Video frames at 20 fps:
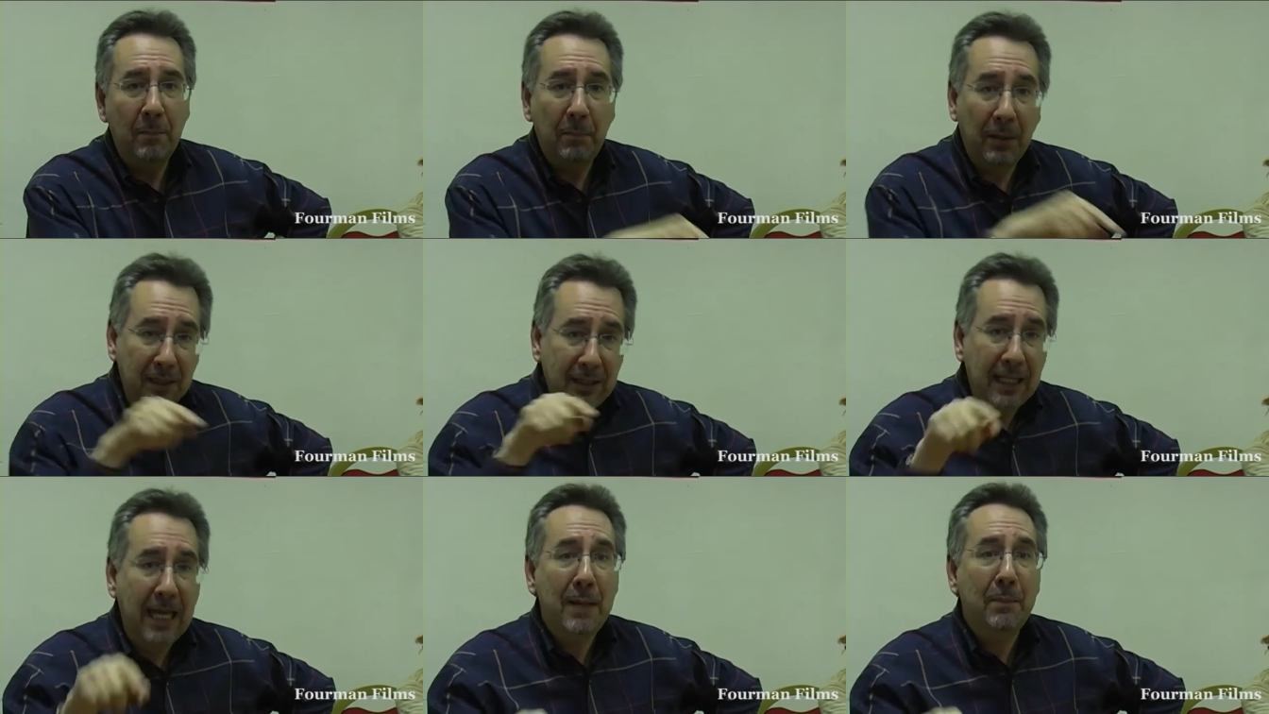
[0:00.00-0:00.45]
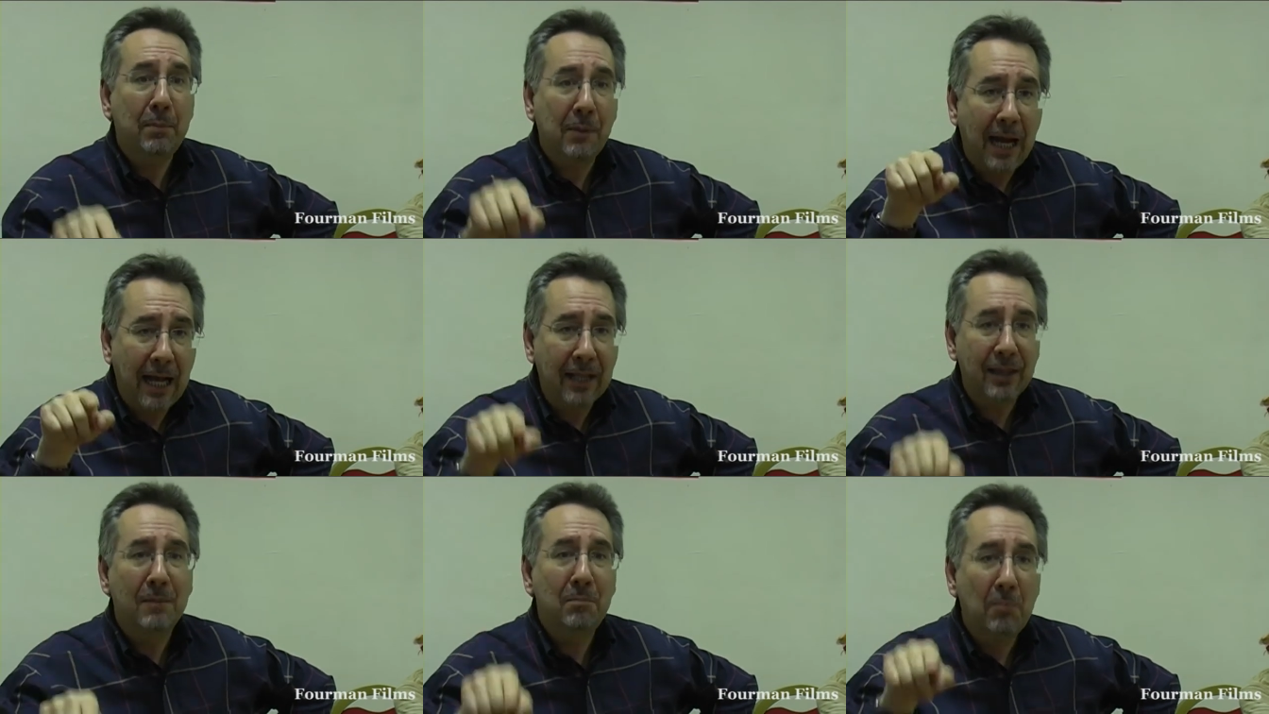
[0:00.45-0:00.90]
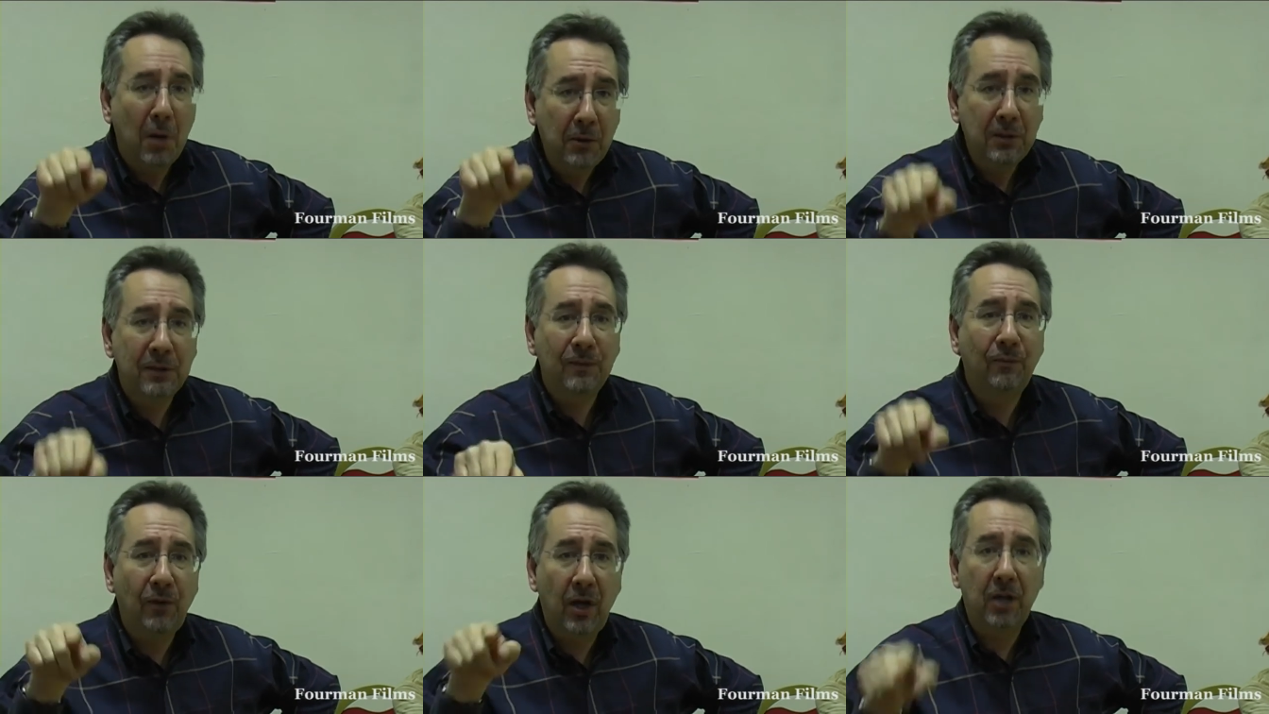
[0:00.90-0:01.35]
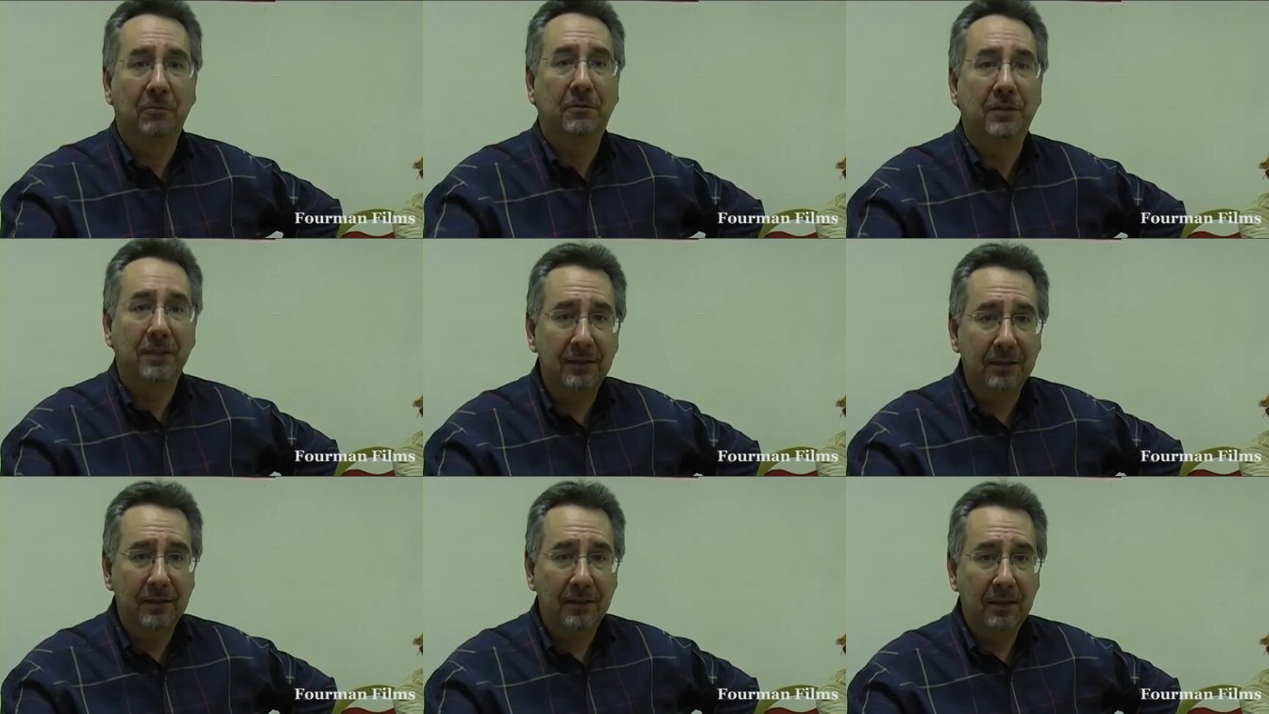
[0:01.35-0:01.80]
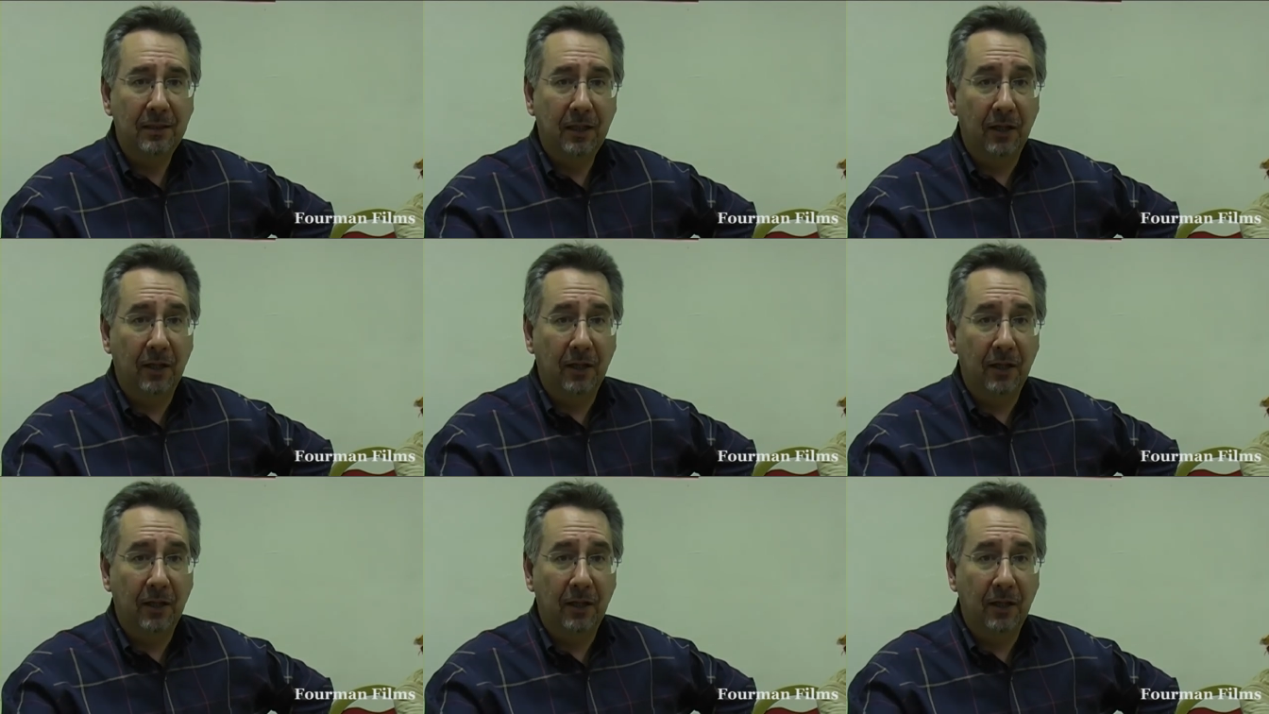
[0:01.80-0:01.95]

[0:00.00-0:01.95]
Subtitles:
but Labour has the most votes.